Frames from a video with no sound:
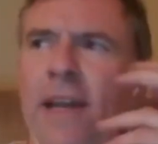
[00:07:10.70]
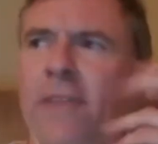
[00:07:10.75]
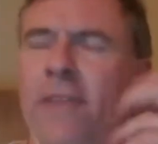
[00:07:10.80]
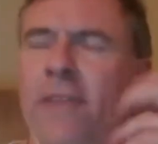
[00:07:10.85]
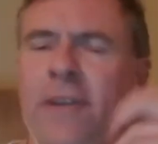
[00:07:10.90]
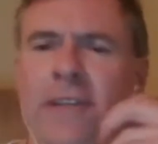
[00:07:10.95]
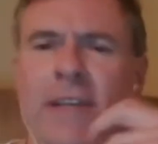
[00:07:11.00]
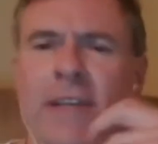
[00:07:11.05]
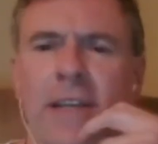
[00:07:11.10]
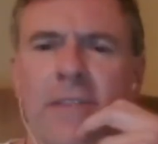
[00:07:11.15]
I
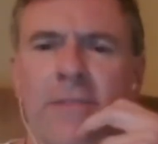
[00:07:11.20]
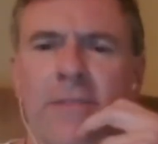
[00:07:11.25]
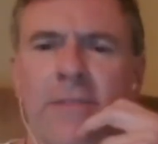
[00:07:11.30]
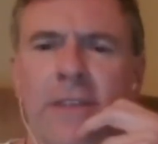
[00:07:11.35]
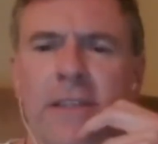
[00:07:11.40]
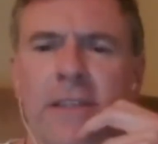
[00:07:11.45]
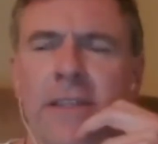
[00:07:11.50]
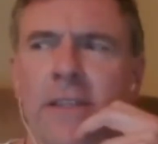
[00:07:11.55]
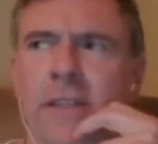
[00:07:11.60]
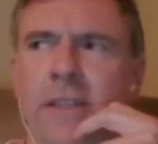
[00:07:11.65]
find kind of
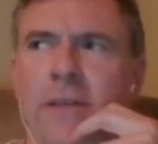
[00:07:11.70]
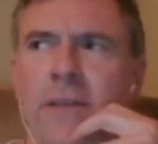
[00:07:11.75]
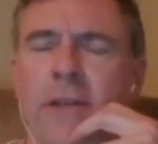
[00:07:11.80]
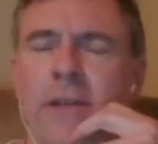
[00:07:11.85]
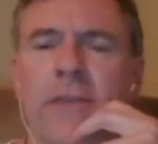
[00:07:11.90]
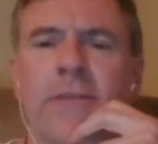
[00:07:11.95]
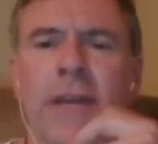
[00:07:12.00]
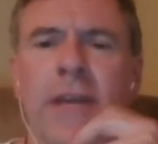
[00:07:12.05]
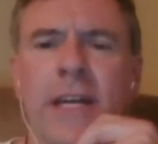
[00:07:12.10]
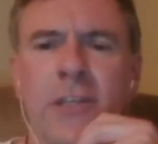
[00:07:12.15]
a
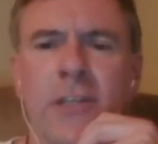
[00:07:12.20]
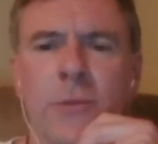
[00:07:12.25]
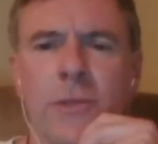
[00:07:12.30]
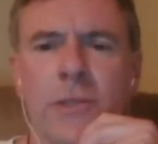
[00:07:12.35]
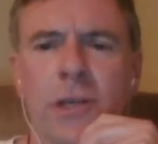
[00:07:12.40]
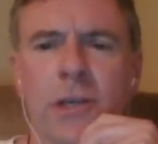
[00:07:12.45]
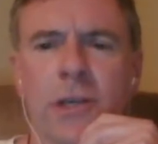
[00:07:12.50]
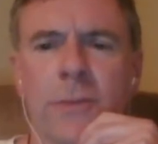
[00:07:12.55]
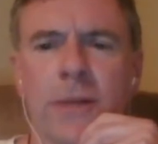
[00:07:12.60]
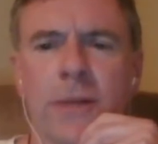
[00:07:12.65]
very
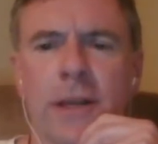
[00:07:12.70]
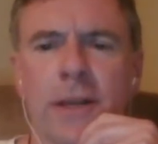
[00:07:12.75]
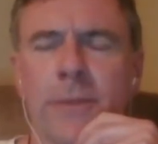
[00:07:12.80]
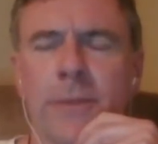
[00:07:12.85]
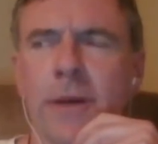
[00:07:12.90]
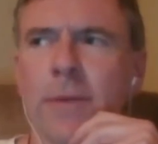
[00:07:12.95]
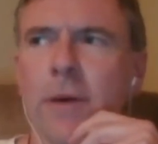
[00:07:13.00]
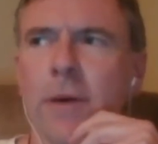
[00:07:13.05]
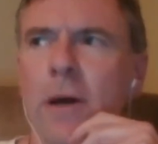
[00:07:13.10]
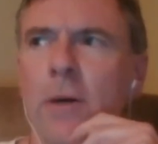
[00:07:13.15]
fatuous argument,
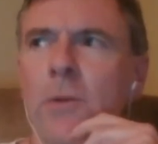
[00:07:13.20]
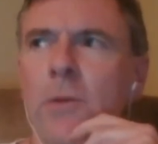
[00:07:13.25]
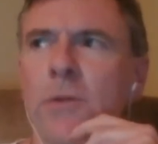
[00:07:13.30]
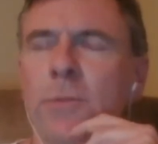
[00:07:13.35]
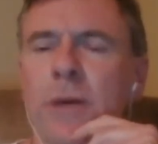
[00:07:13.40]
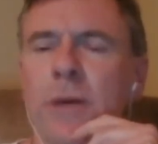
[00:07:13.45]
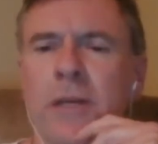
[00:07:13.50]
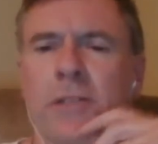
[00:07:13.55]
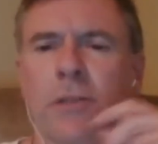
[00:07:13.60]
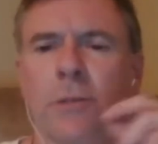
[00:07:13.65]
and I'm
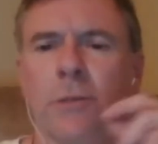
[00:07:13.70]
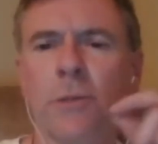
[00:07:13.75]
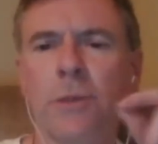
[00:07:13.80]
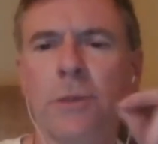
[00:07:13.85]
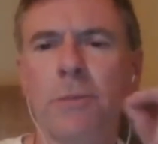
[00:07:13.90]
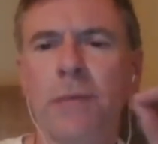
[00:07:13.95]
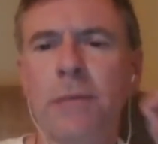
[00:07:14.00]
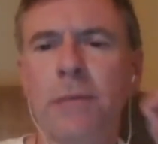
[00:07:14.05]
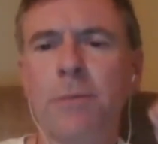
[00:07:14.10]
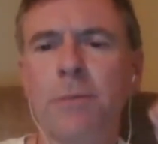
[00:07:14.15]
always puzzled
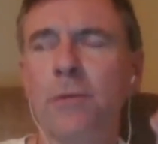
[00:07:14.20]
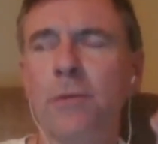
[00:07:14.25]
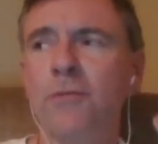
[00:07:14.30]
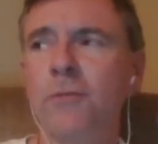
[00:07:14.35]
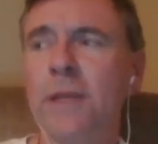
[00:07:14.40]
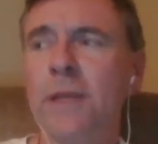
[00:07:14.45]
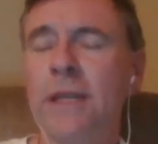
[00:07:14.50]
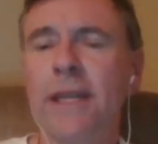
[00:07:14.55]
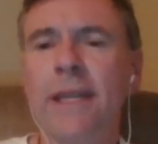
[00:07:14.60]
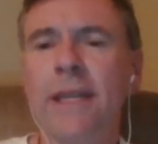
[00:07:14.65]
when people
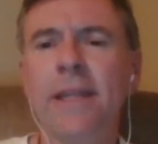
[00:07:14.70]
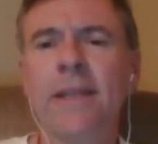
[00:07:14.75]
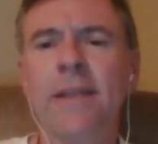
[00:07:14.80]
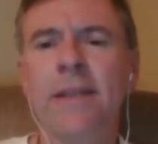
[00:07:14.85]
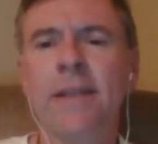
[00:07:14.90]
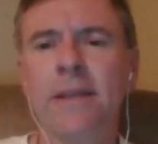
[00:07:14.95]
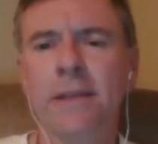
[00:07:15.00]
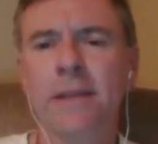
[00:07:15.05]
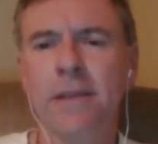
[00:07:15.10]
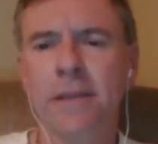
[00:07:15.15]
who've been
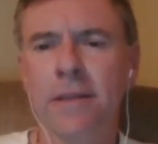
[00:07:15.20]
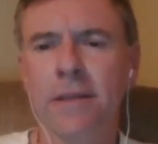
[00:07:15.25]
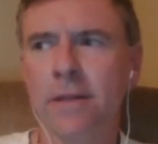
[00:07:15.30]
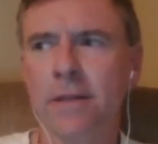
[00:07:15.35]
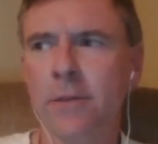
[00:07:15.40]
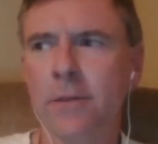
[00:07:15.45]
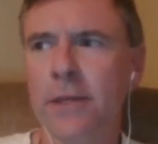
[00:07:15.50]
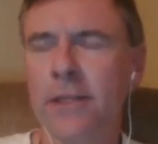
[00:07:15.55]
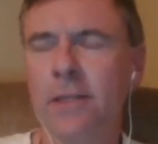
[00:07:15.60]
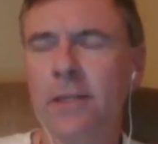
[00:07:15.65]
in the
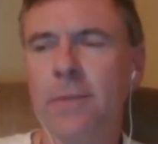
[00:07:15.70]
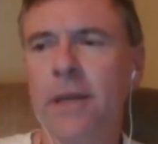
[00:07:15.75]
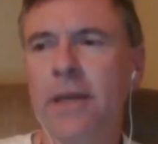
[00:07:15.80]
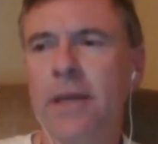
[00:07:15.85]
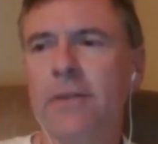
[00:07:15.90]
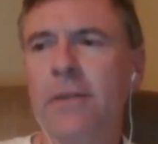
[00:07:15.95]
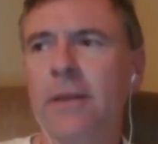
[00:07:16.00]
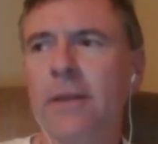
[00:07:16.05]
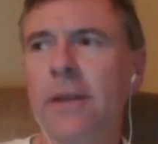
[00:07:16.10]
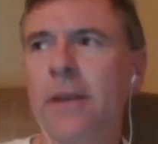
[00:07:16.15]
great
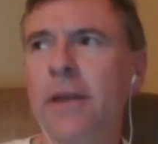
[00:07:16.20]
debate,